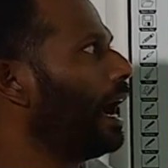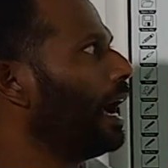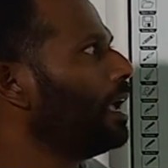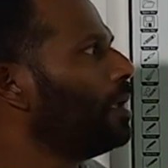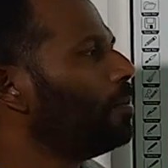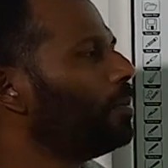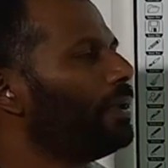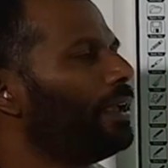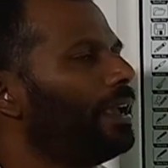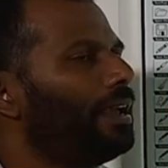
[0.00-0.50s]

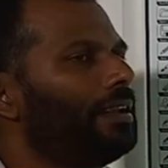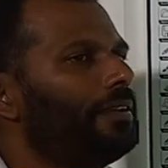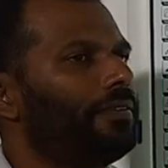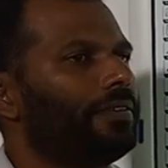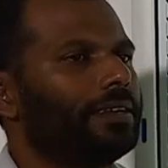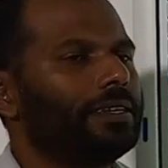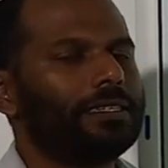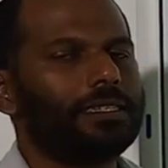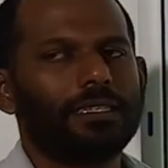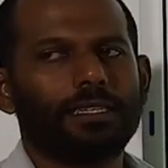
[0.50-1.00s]
IP
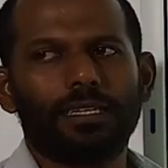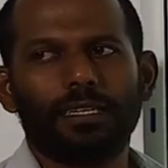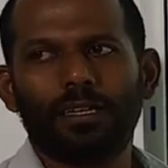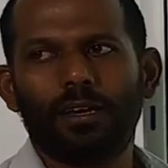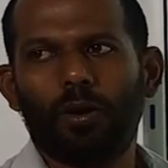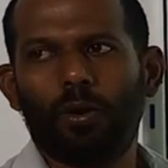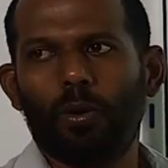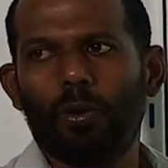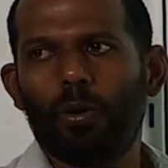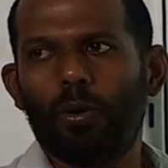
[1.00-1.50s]
address
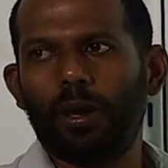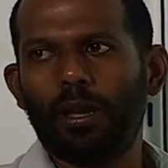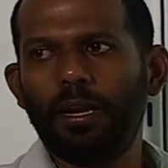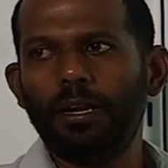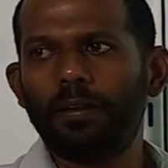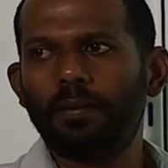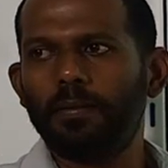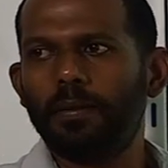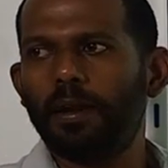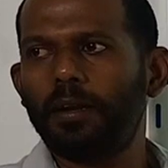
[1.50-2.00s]
or
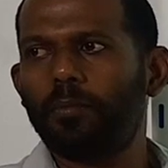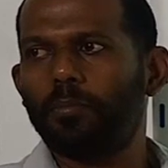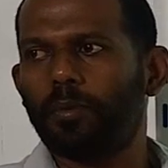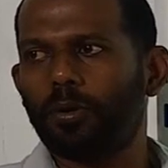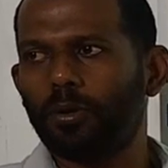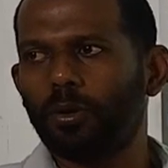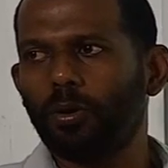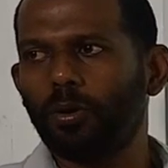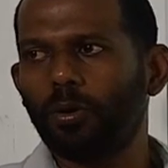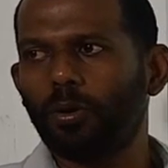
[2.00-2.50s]
internet
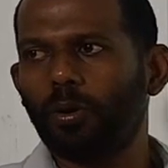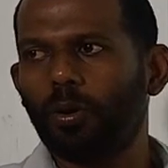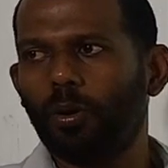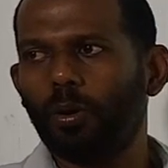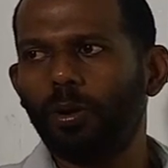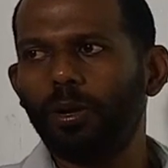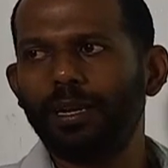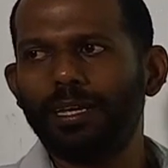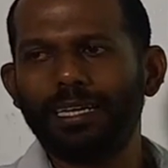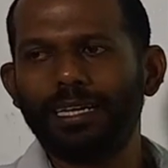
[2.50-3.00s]

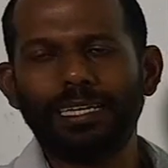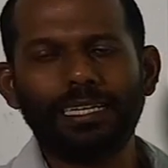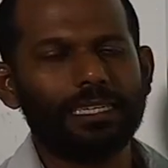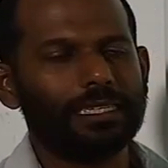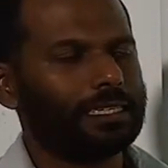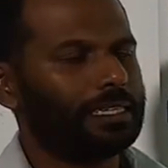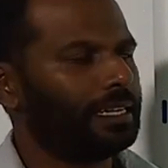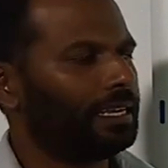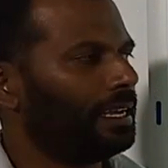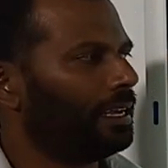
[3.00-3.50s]
protocol
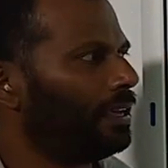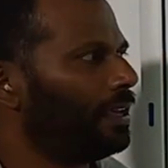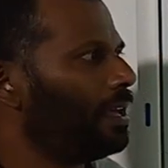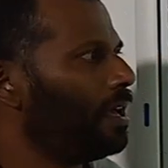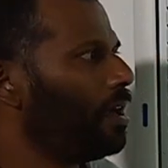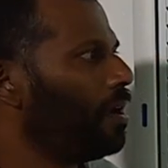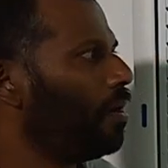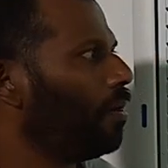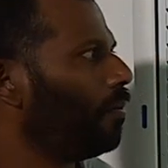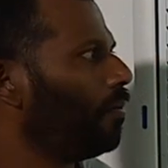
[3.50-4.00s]
is the